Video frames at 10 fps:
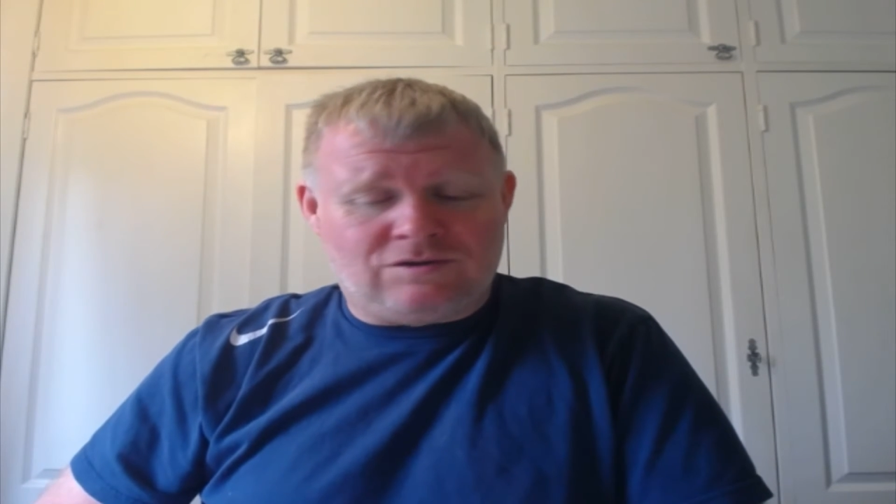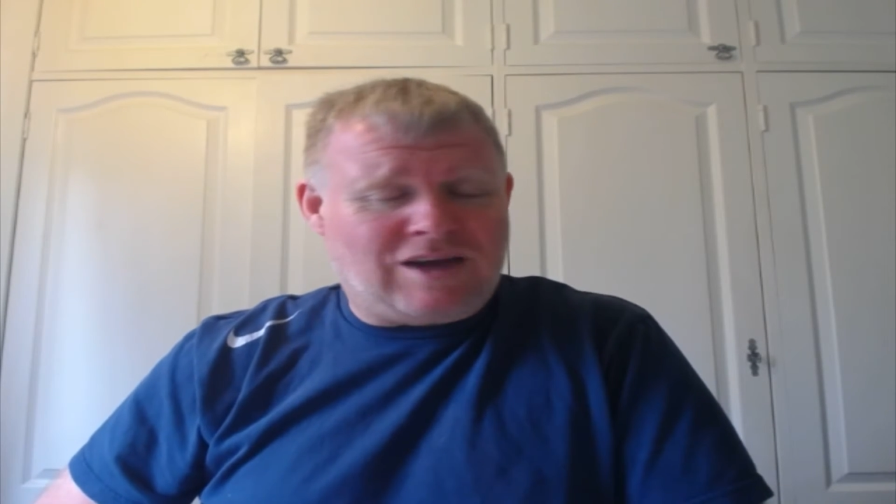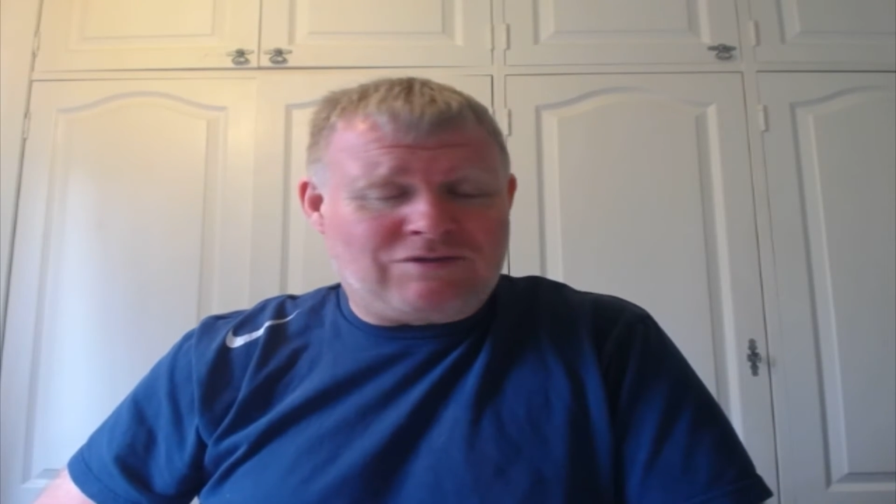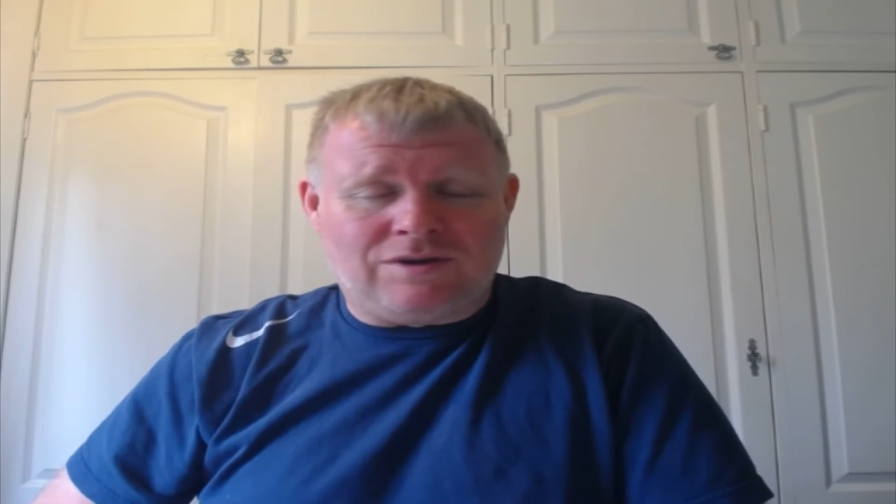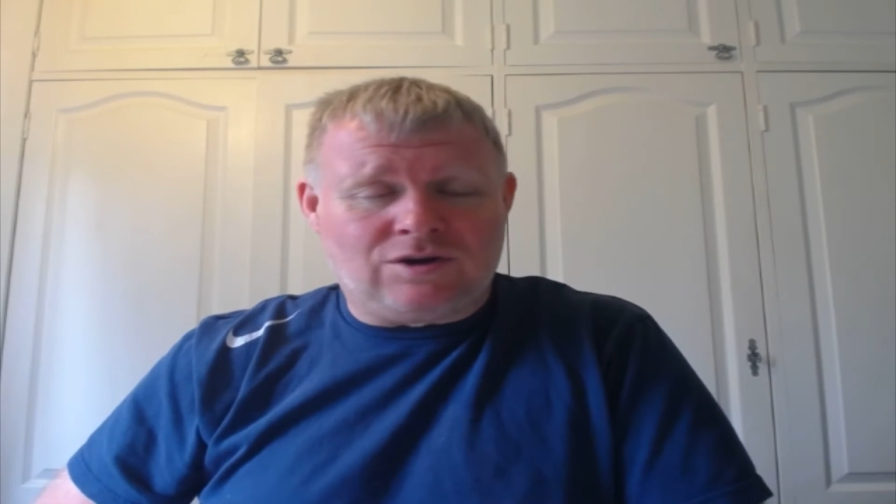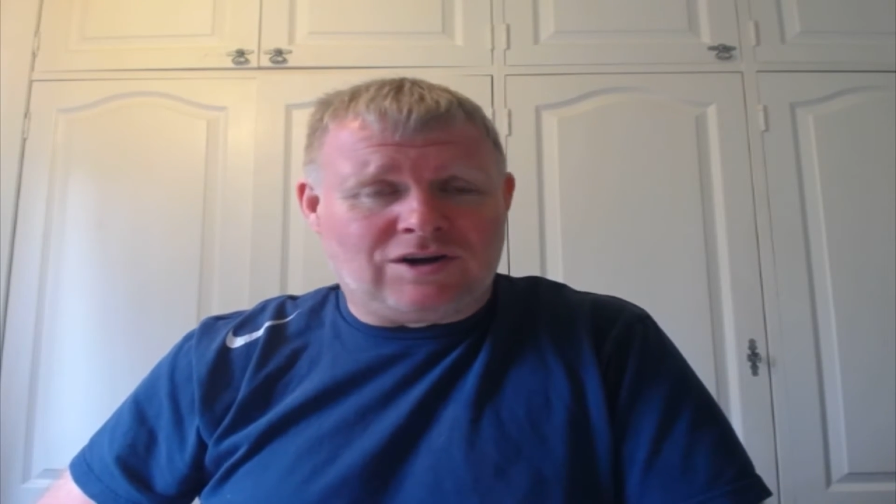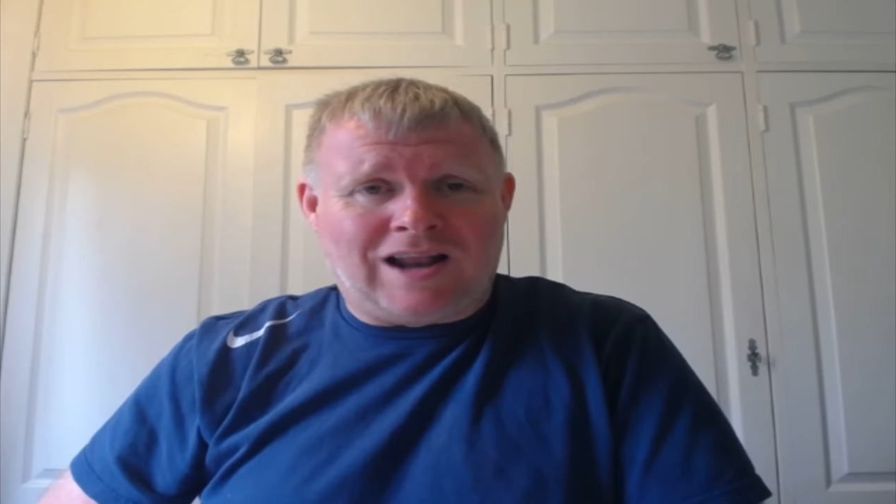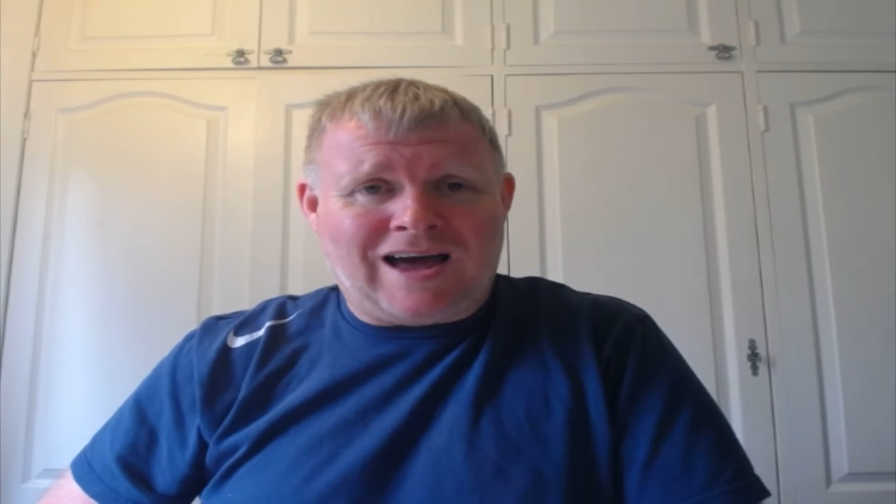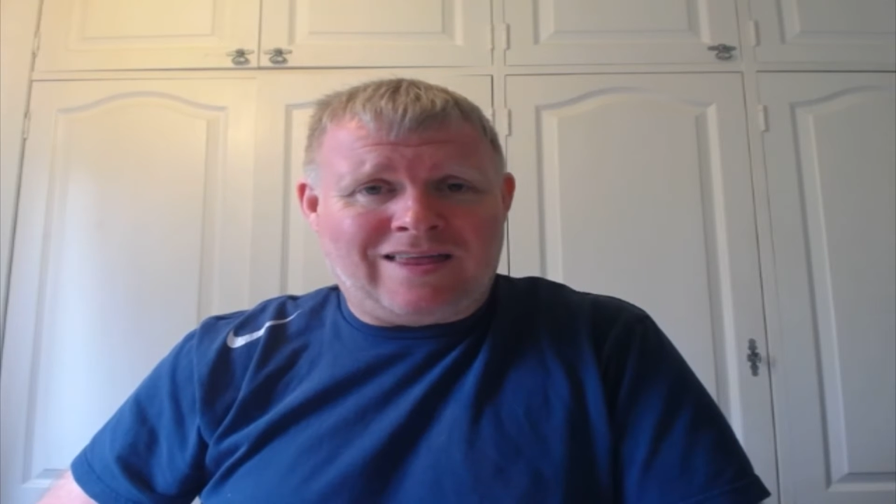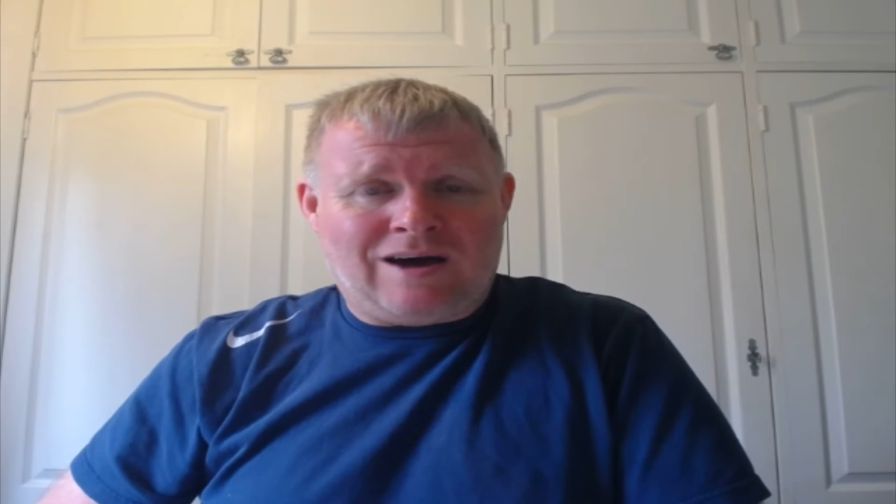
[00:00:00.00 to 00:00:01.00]
definitely going to
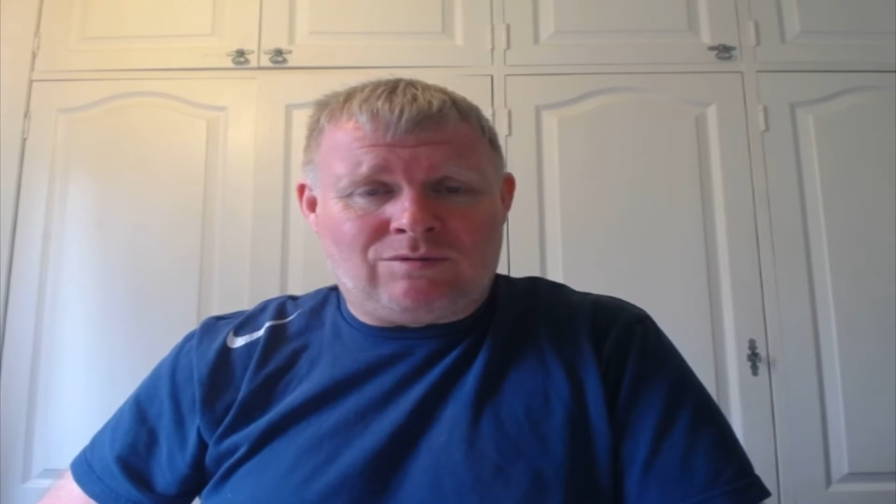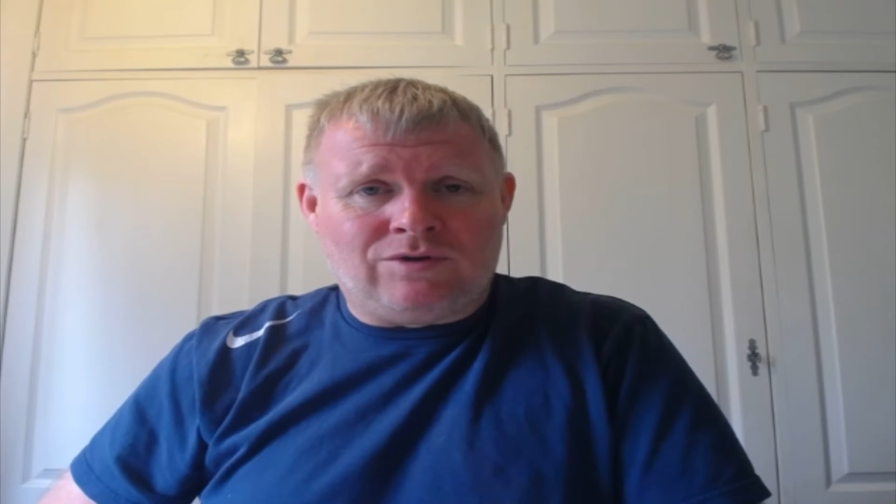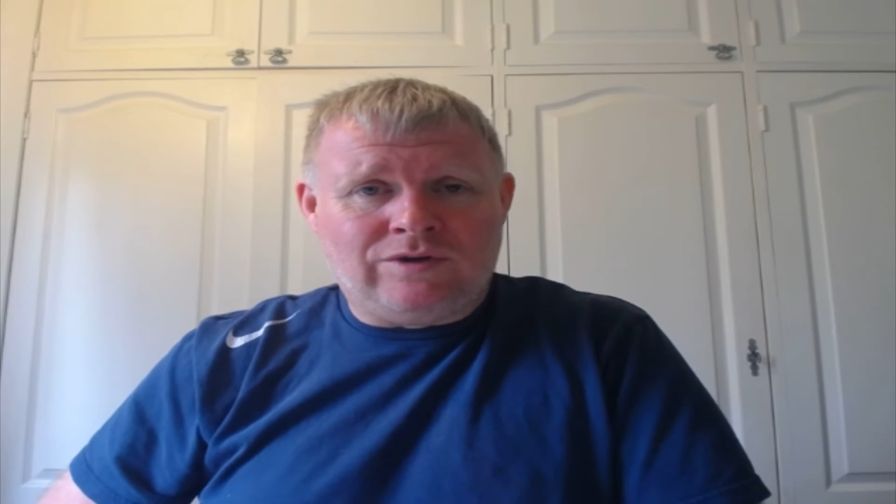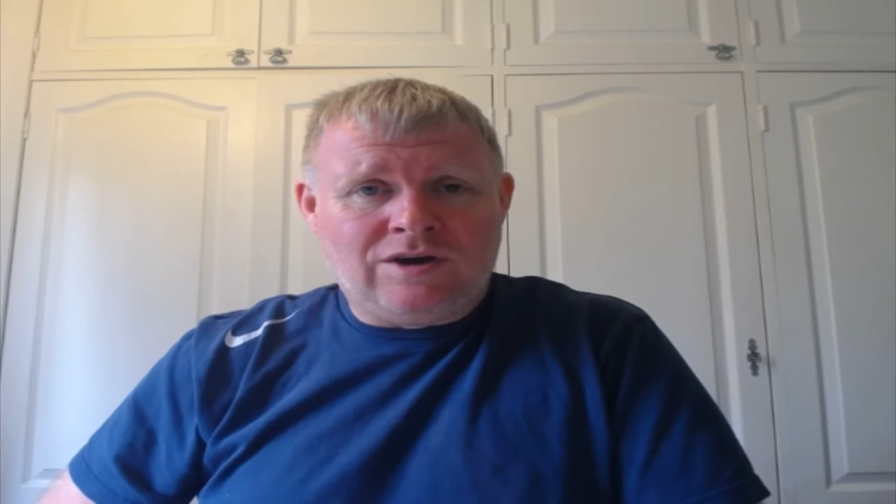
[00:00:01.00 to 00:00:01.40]
like that one.